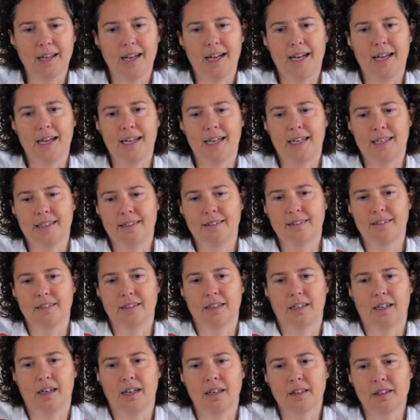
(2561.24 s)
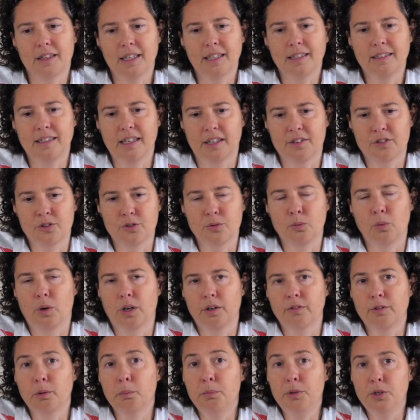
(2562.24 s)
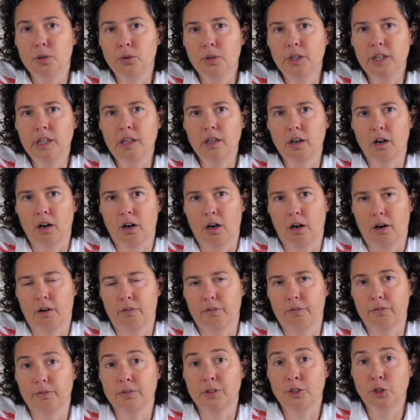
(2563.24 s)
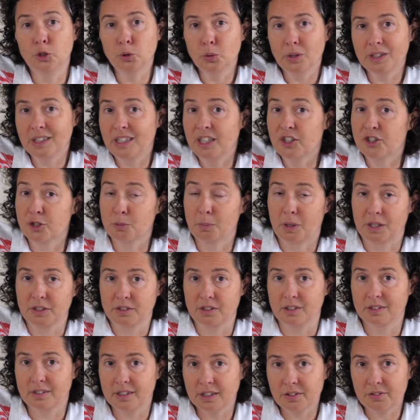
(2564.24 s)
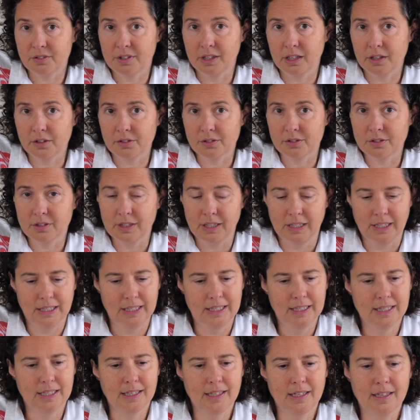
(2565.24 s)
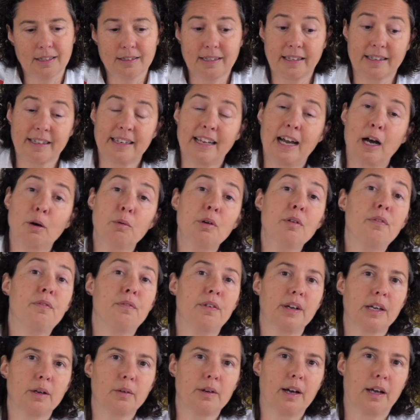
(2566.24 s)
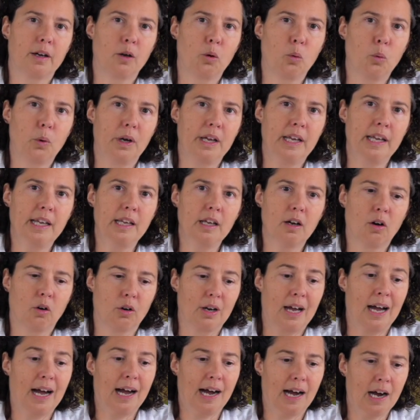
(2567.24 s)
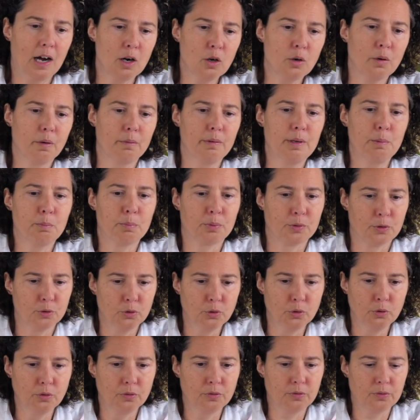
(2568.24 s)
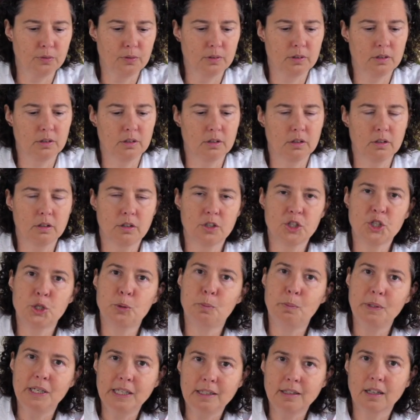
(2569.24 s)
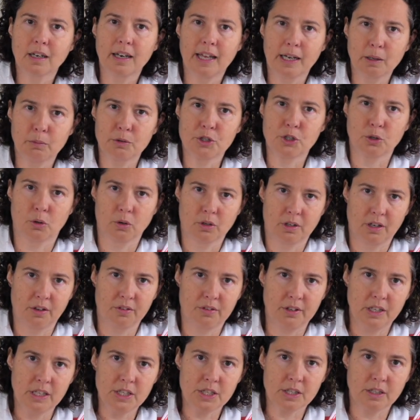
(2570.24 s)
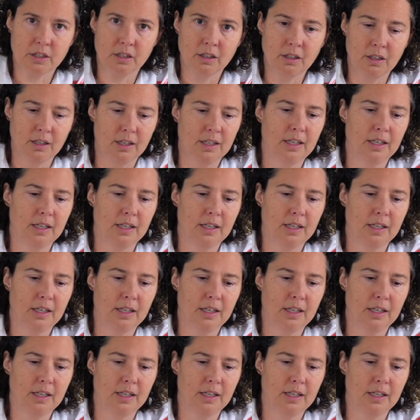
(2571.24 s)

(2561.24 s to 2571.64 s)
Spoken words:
And I think that's one of the beauty of doing these smart statistics, that now we figured out a way on how can we prove, speak the language organization,